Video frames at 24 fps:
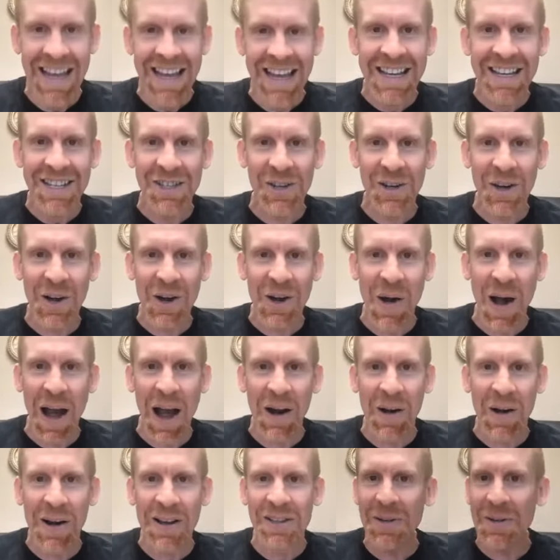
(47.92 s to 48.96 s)
to your
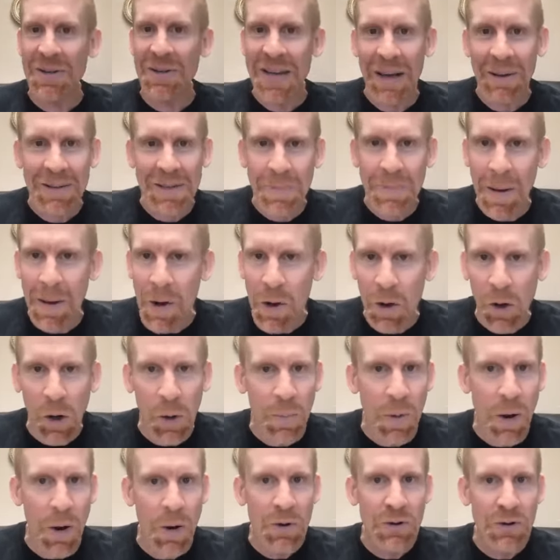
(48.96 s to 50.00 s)
area. So tell us about
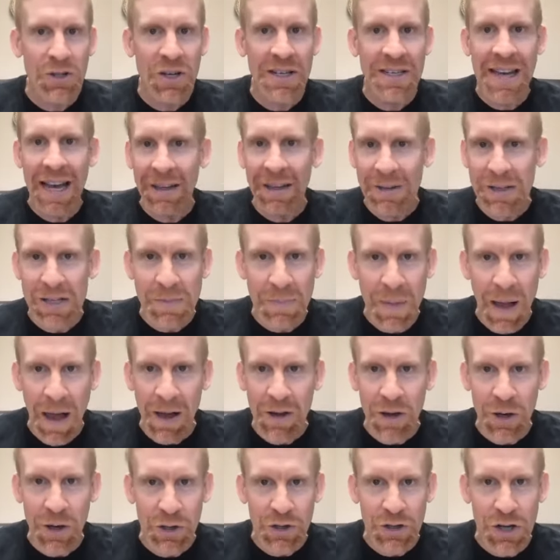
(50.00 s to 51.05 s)
Okoboji, tell us about
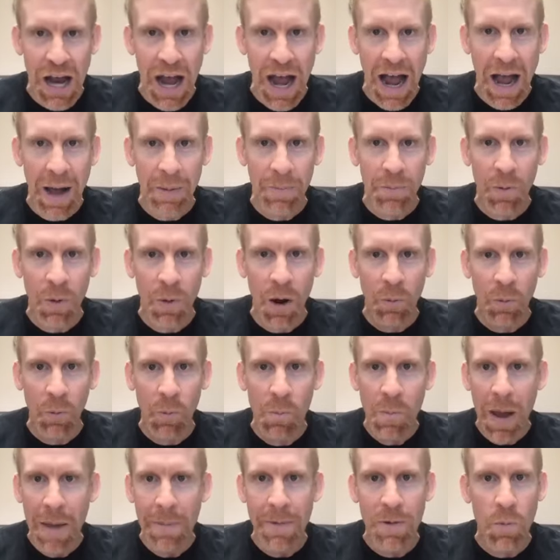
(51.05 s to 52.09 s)
your job,
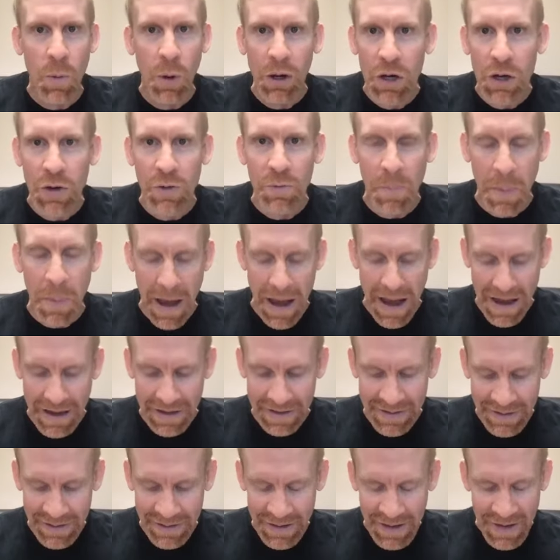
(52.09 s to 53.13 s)
maybe where you've
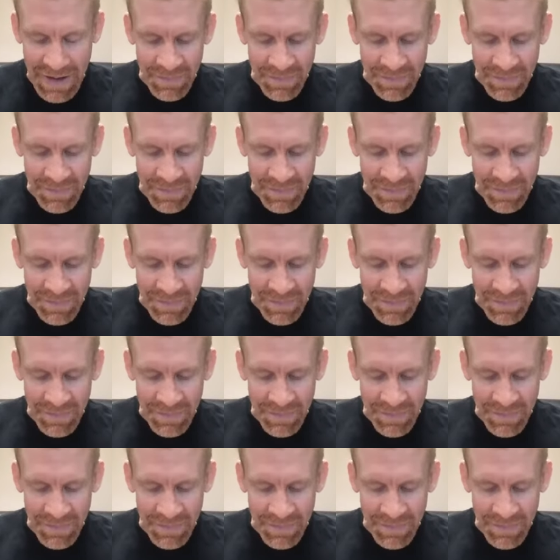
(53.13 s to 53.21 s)
been,